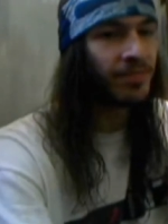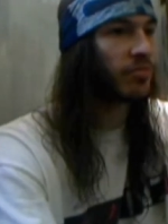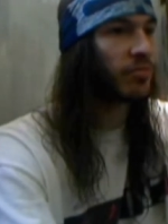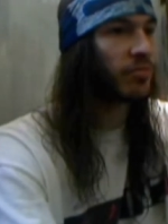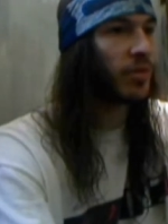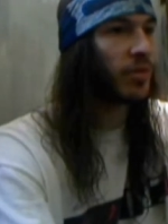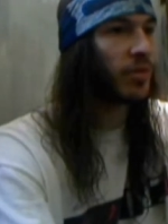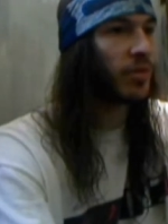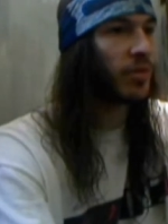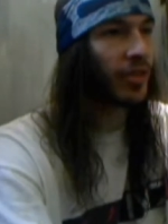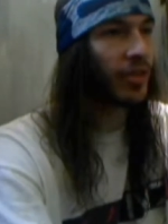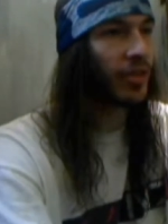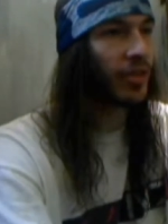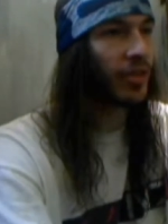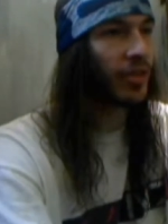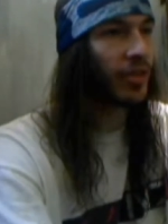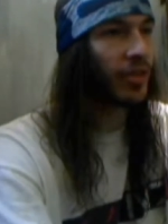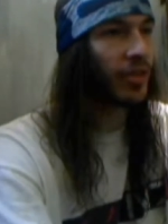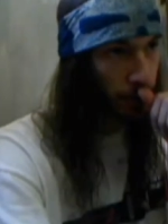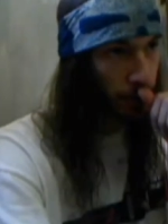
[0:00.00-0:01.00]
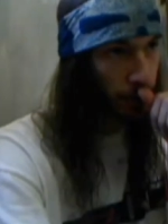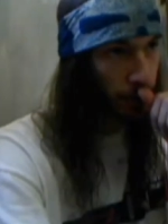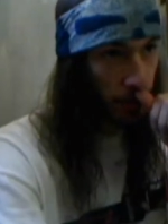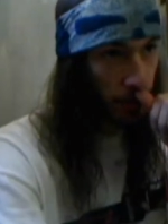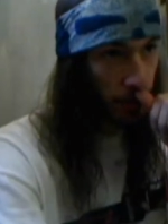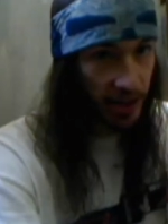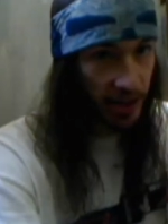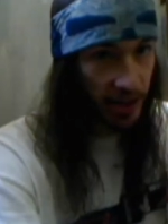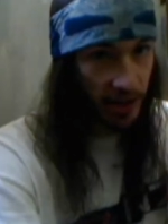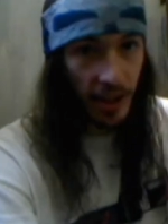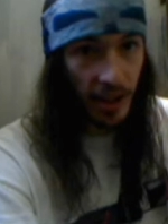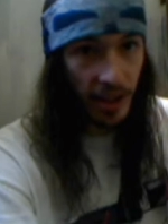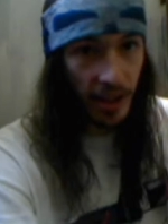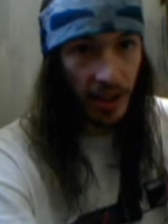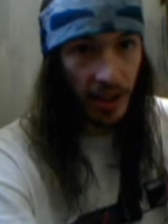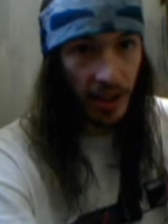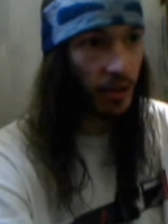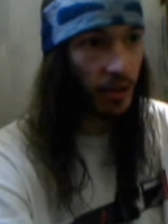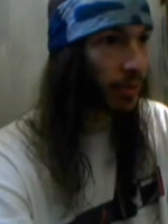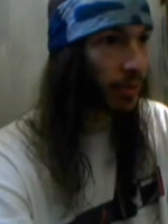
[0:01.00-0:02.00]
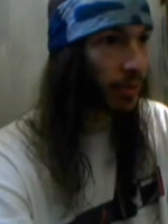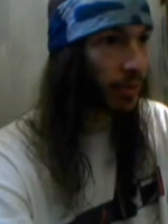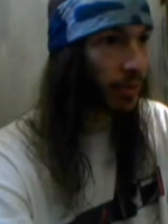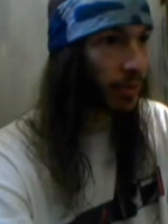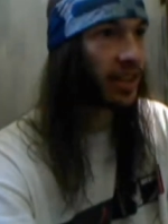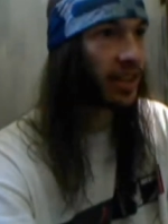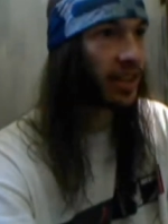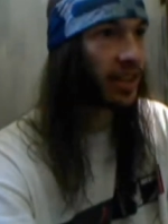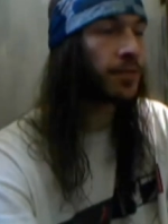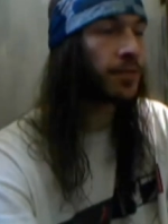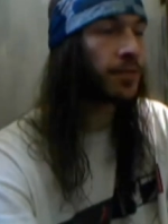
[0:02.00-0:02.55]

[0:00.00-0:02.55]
whenever certain decks make certain plays.